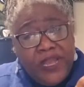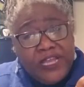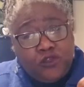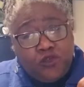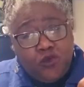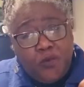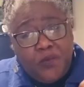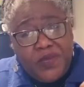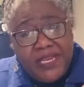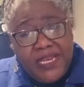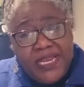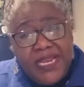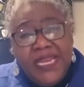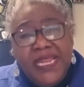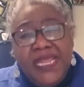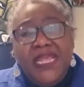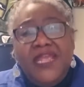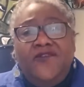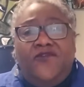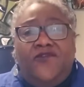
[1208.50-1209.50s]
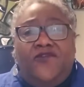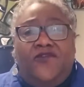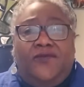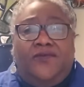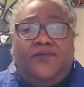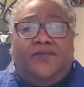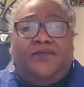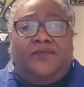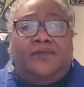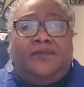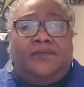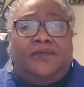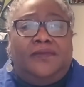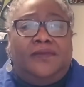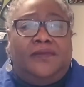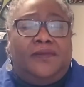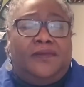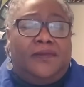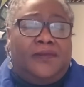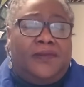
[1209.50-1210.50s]
we're to believe
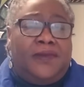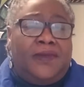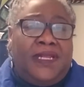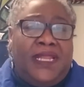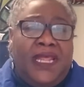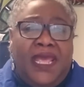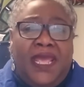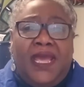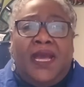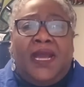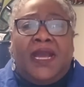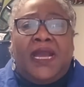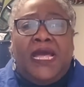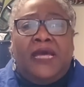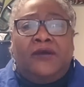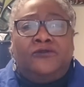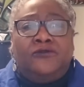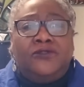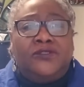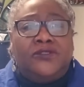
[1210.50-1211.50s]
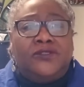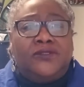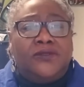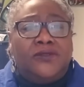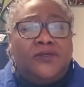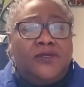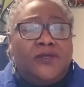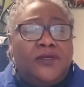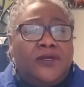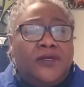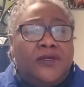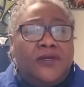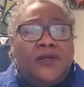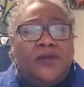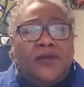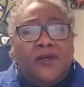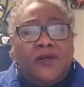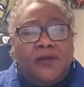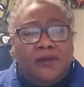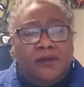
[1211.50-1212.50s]
their account,
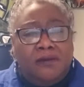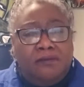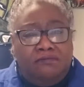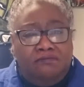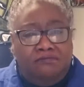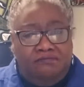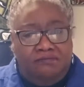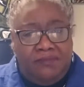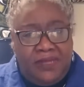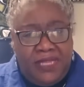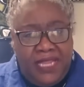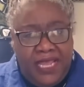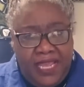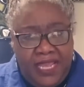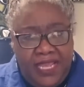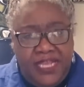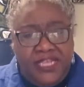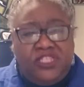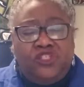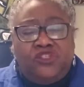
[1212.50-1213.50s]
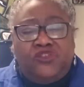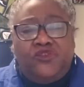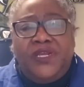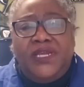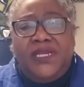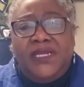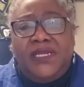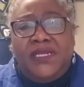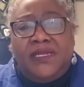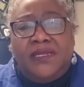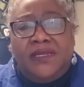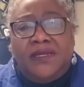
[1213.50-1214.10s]
their history,